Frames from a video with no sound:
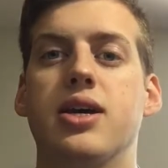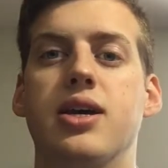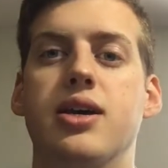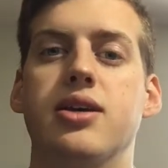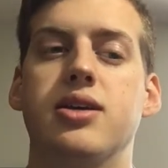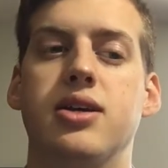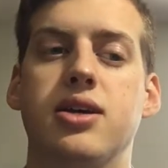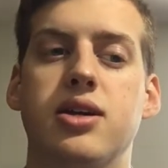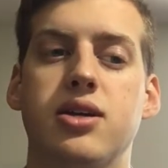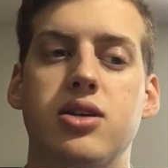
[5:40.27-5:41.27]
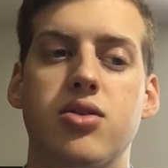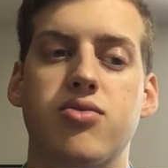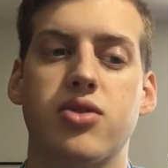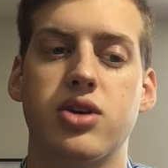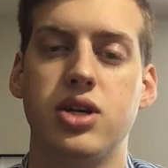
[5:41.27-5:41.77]
and
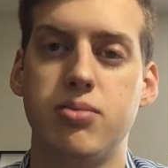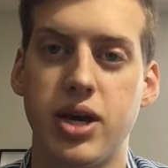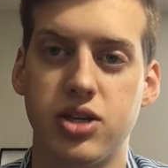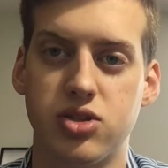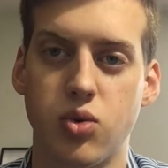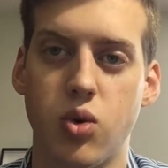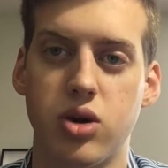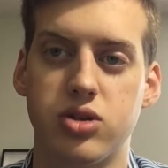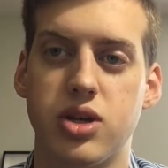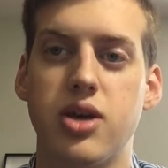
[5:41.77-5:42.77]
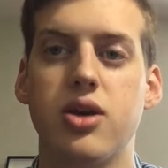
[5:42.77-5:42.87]
for eBay stores,